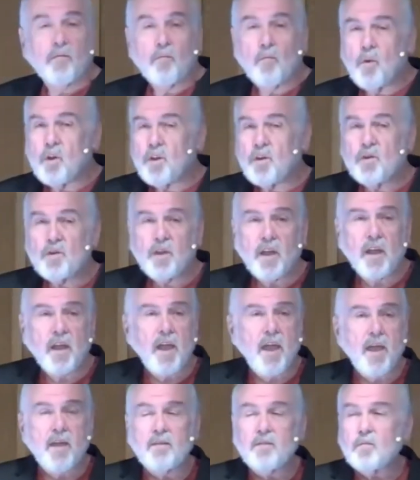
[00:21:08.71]
when you shake
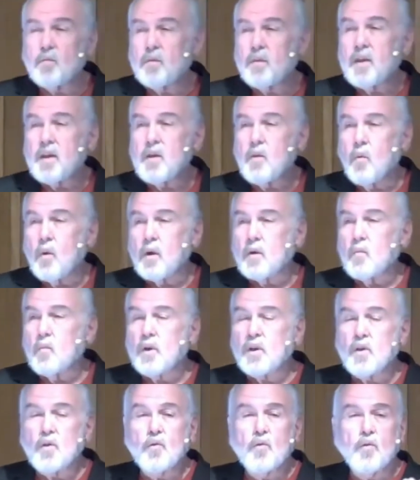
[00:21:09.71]
hands with anyone,
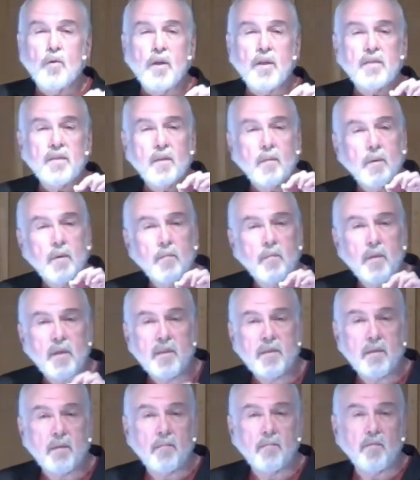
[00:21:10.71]
when you greet them and
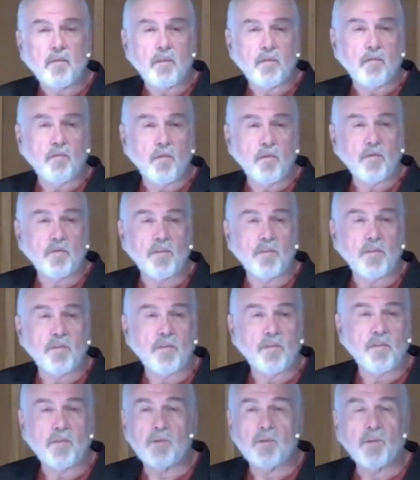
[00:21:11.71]
meet them for the first
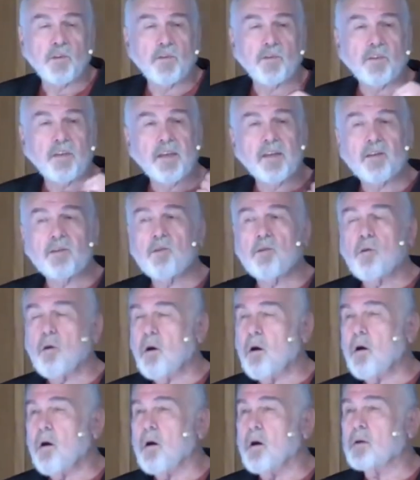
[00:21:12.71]
time, just in your
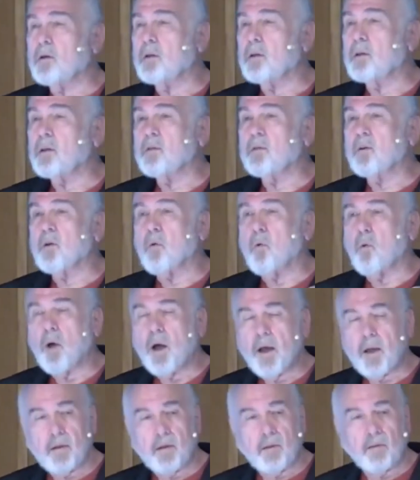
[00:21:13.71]
heart and in the
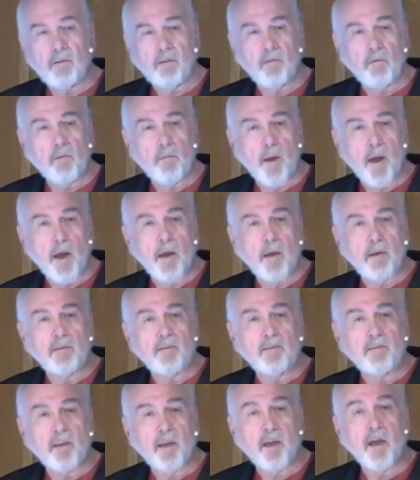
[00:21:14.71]
quietness of your mind,
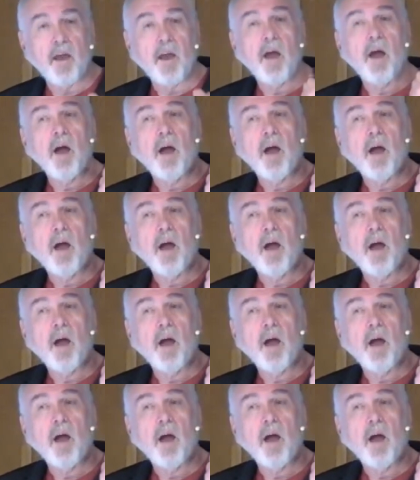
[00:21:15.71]
say,